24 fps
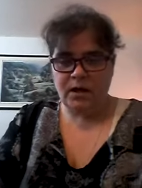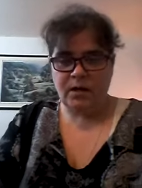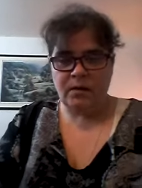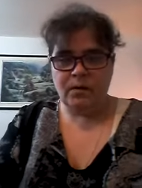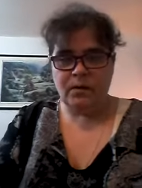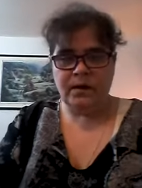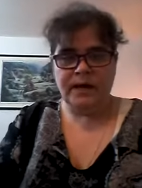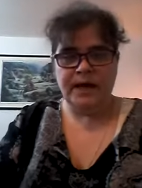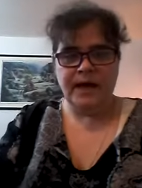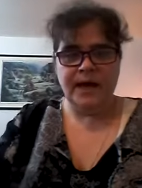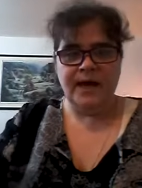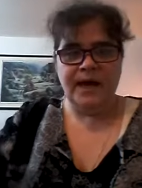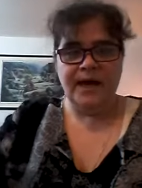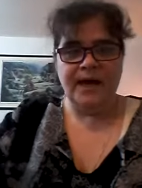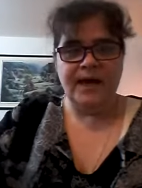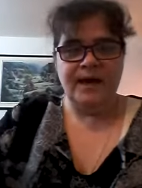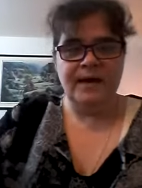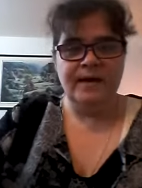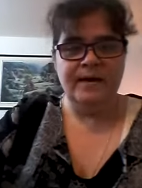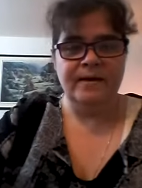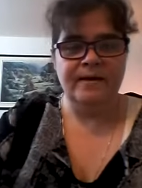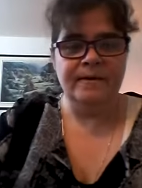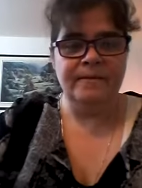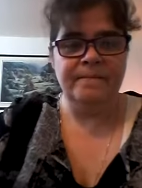
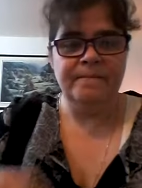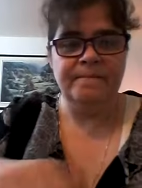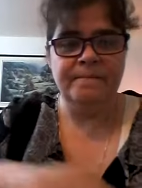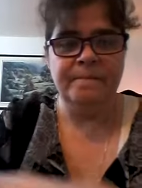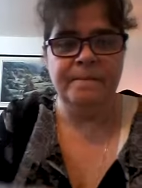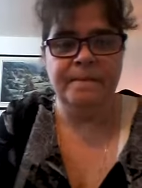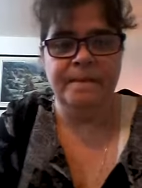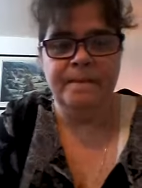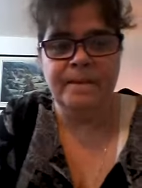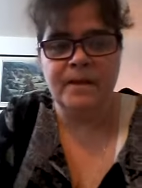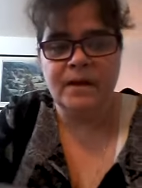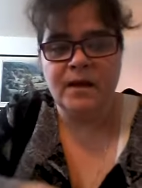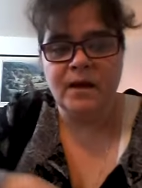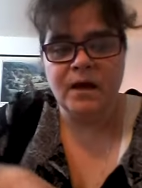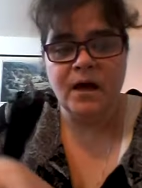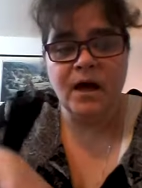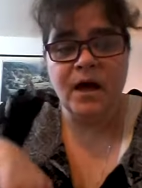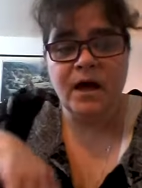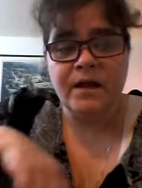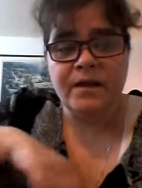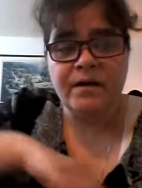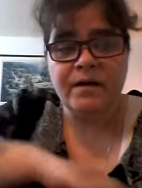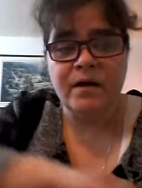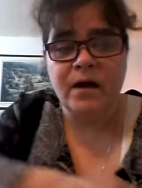Okay.
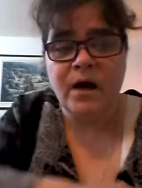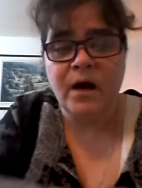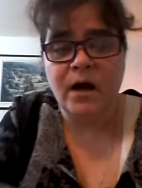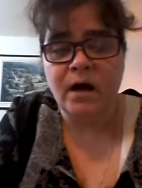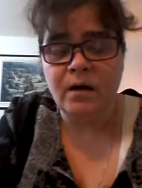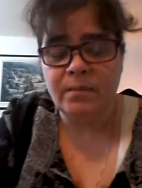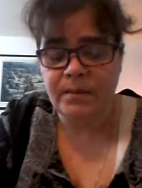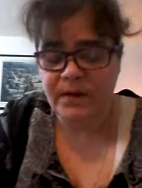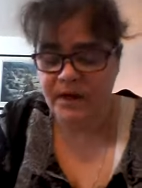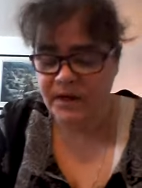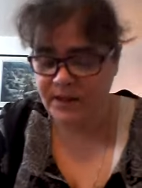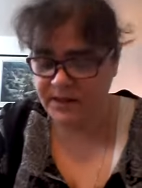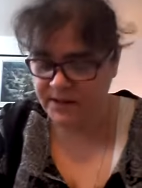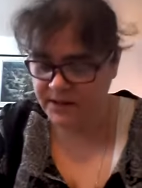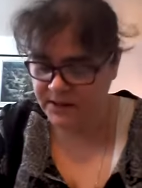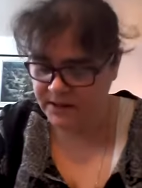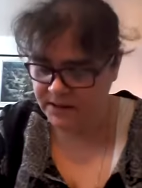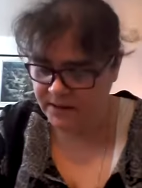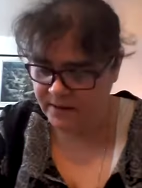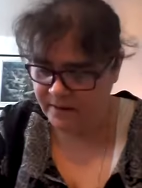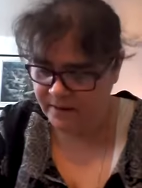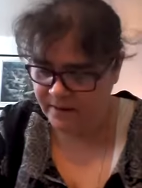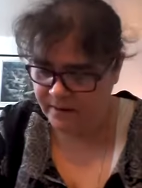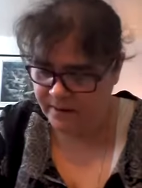Other
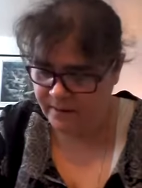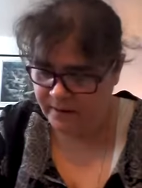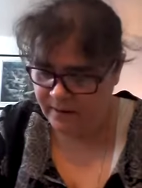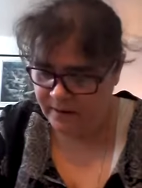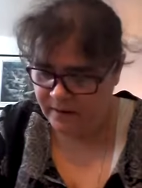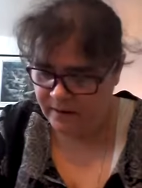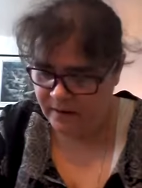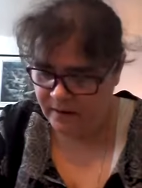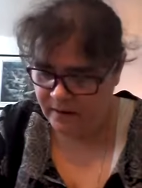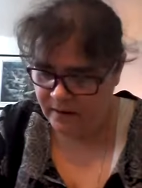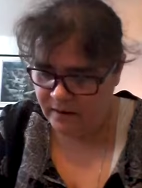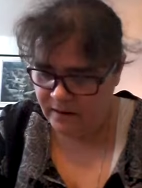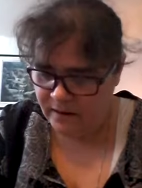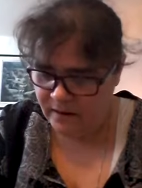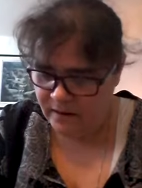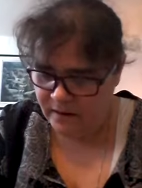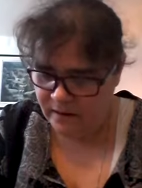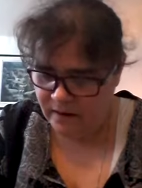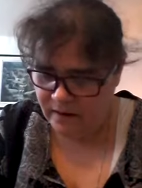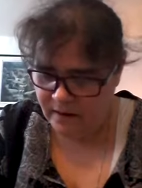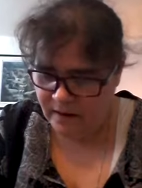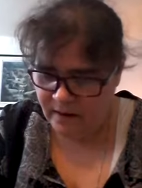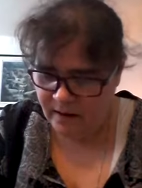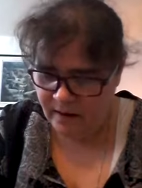hobbies.
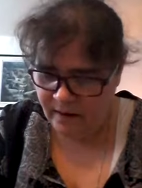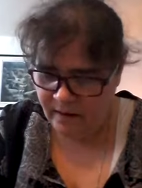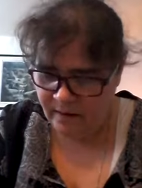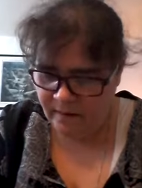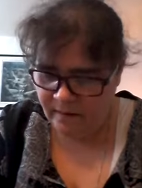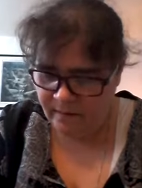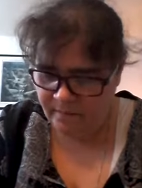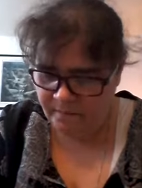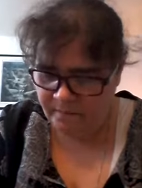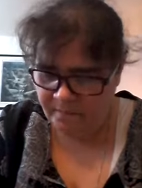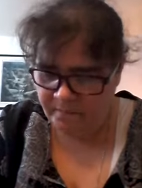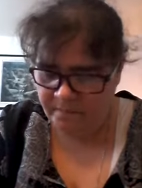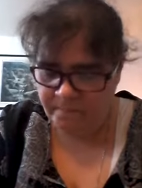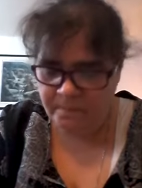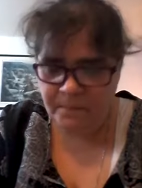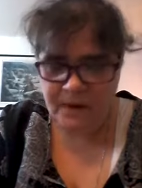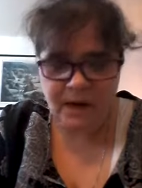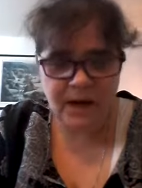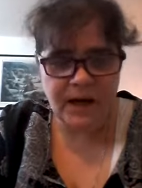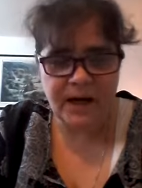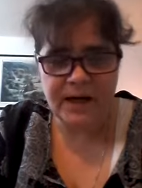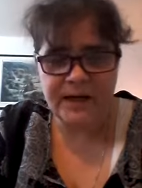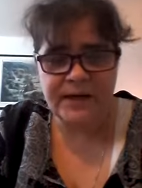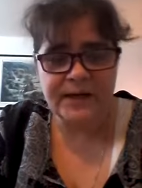
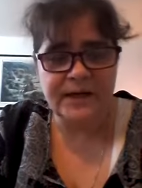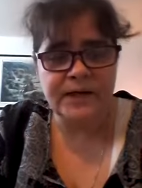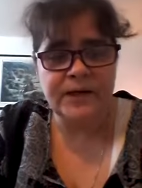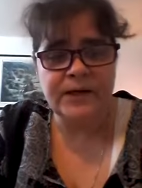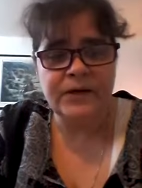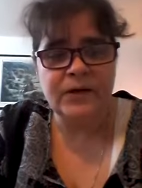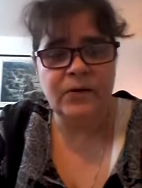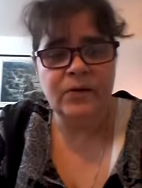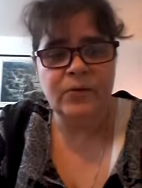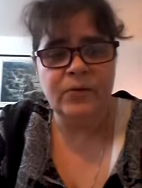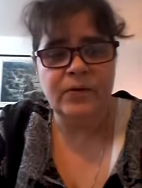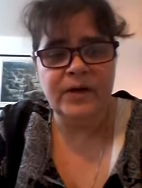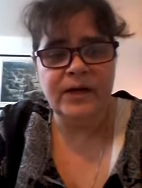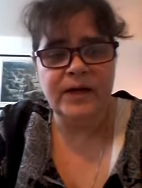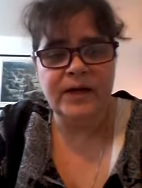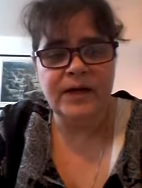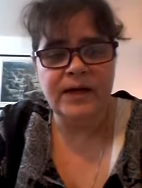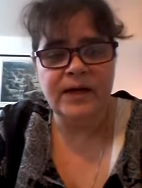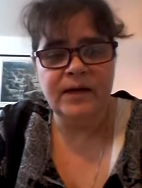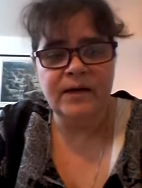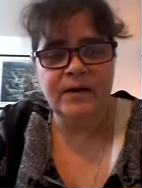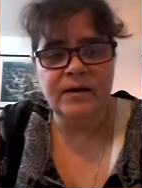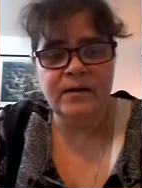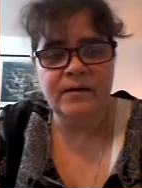I did no
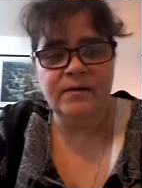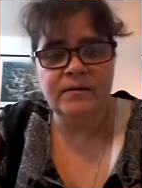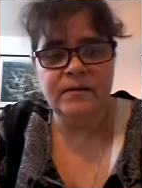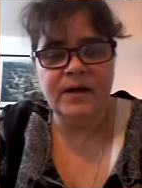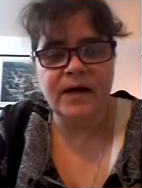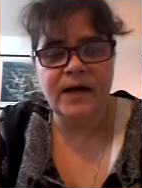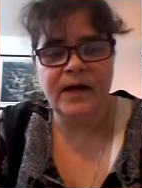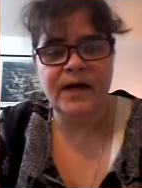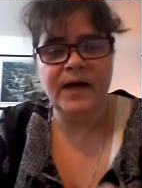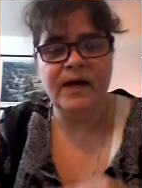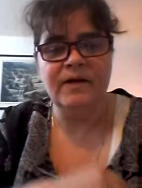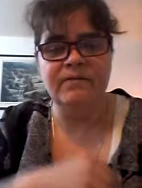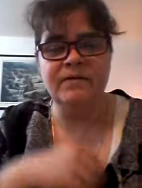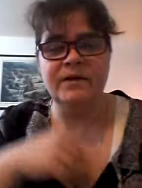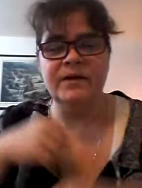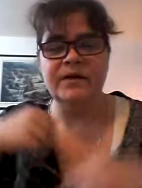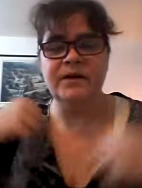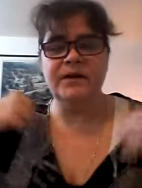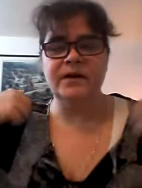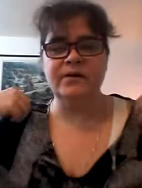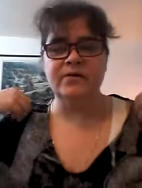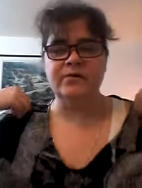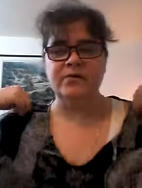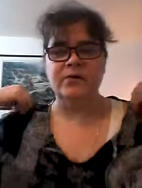reading. I
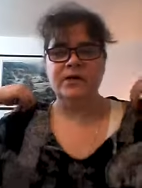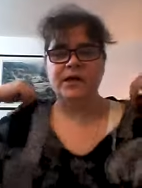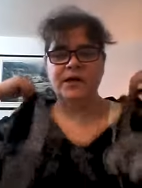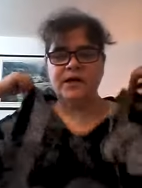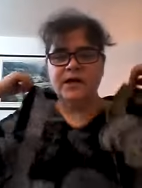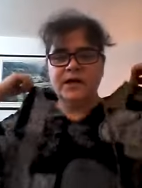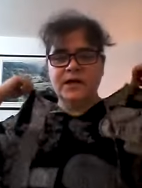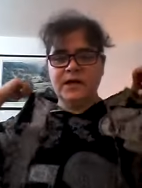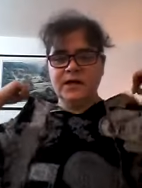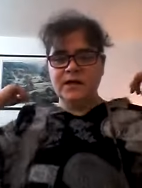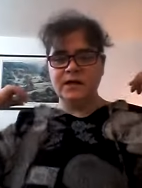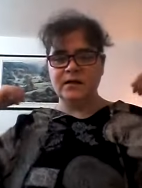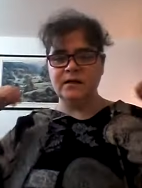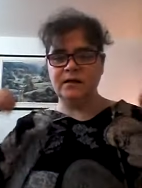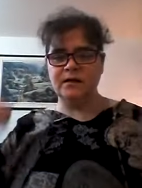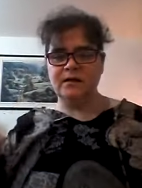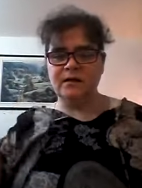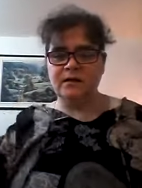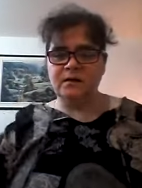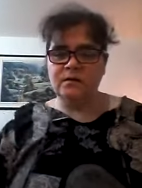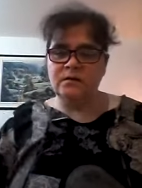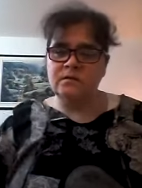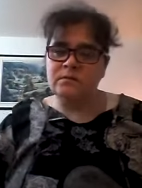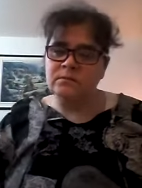haven't done reading
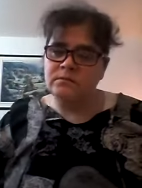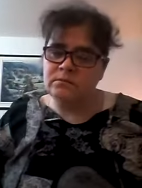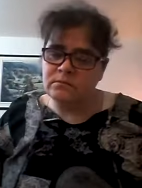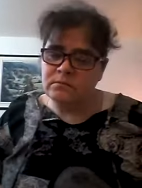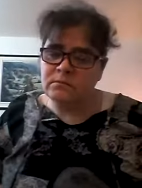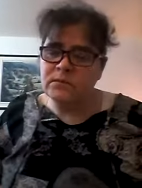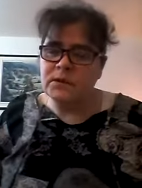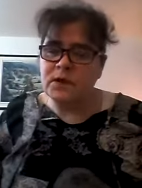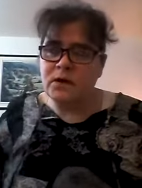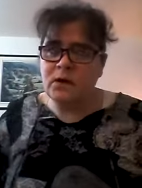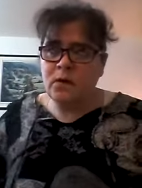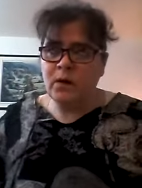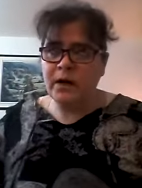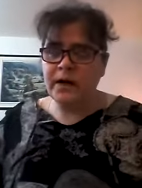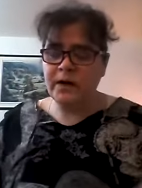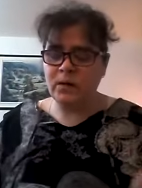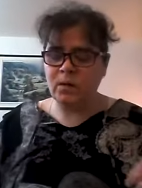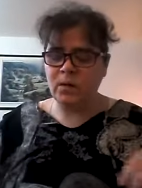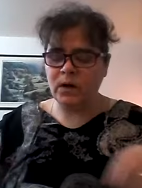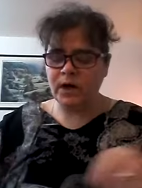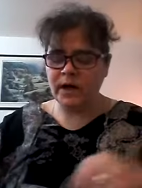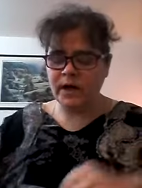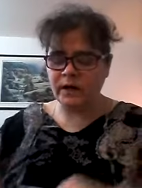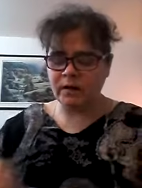in quite
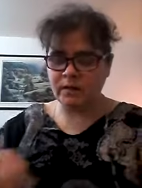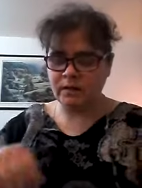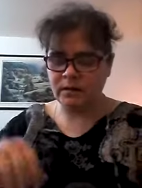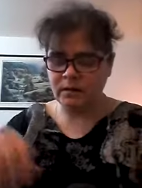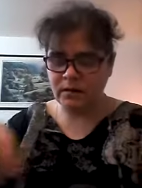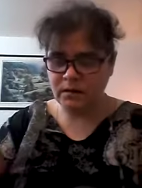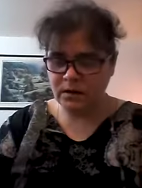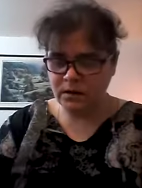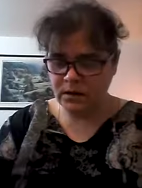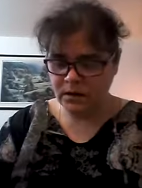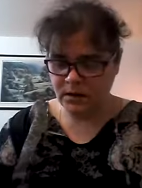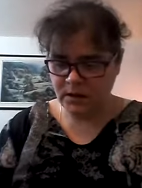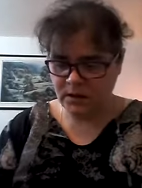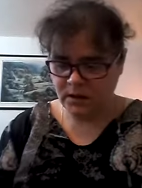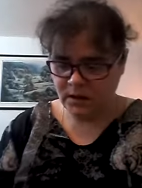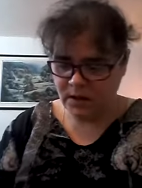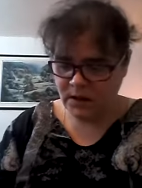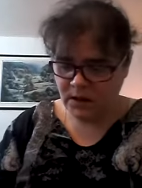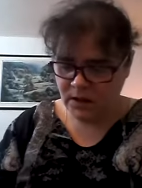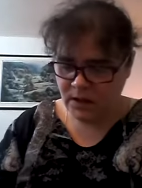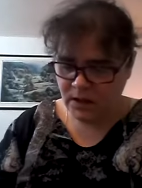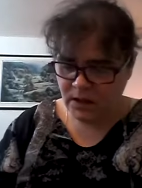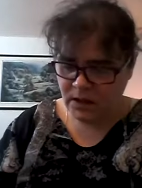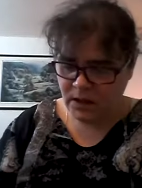a while.
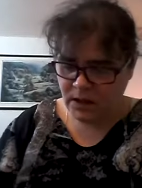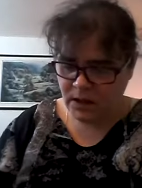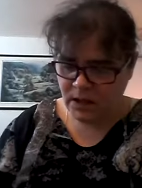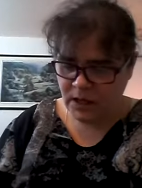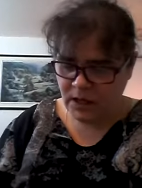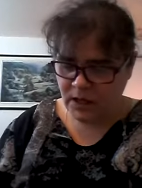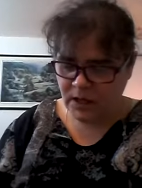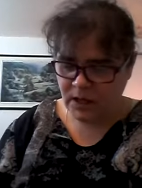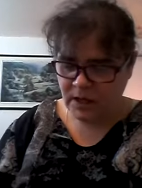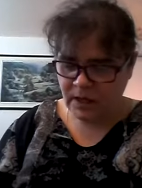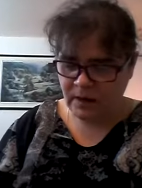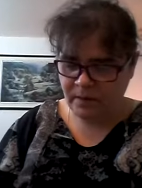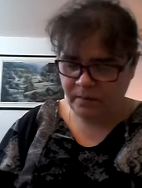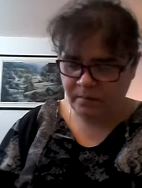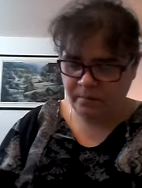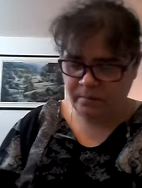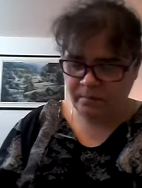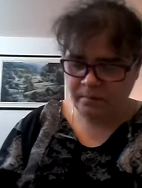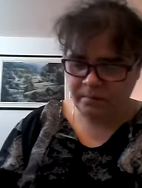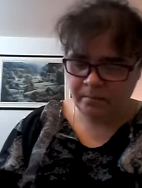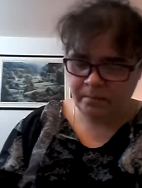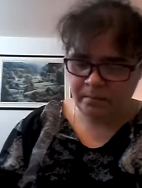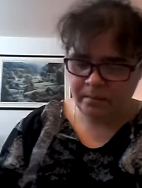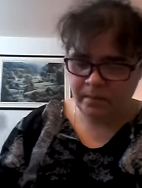
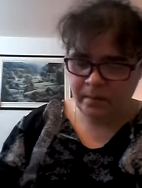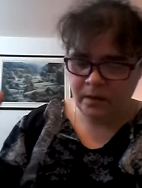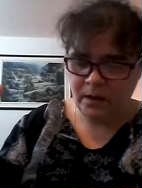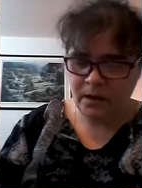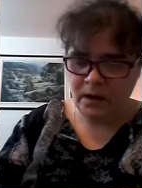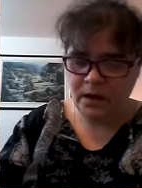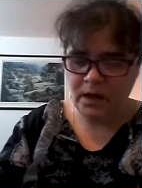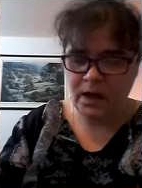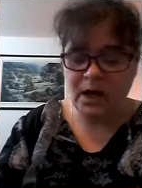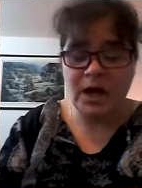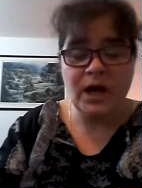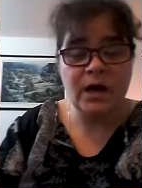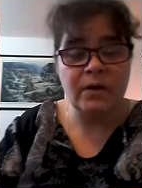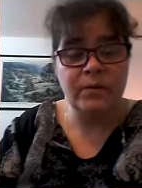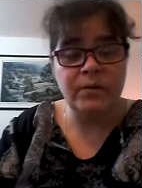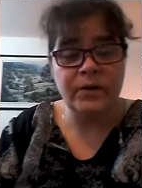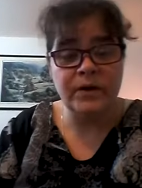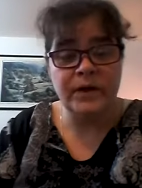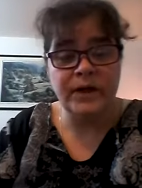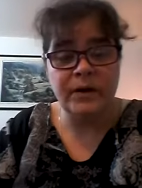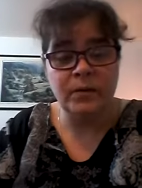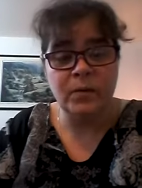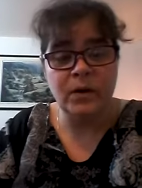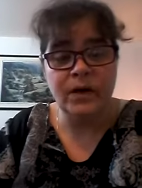I
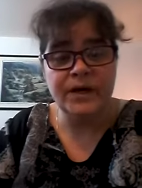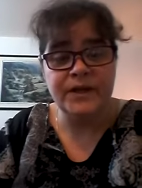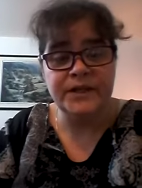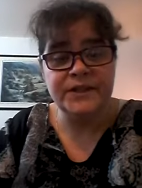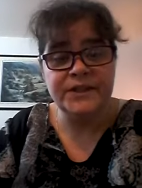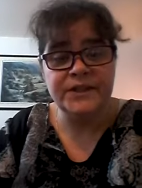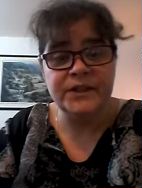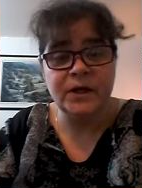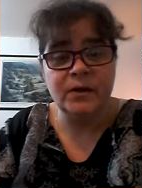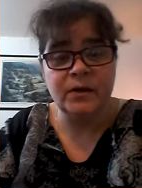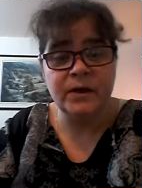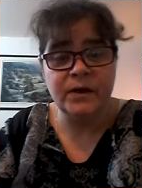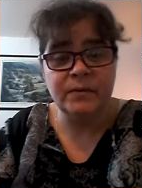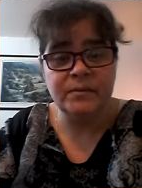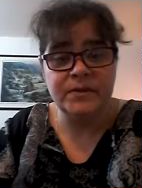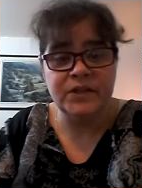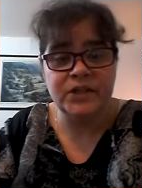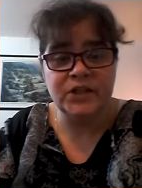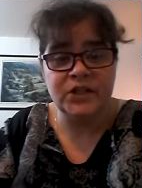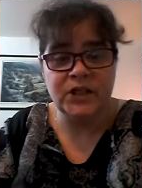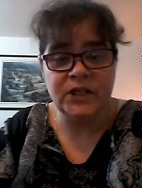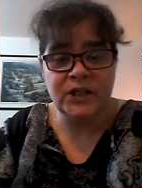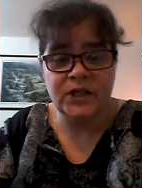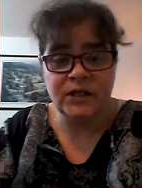really want a sewing
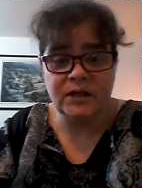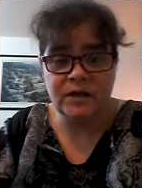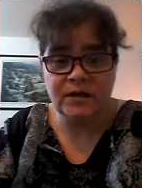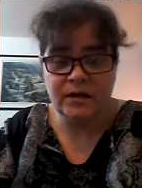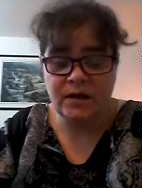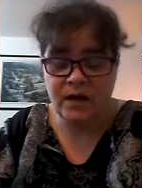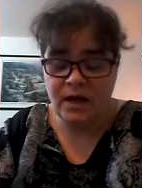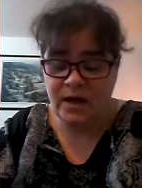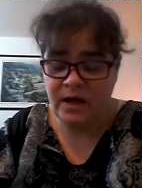machine.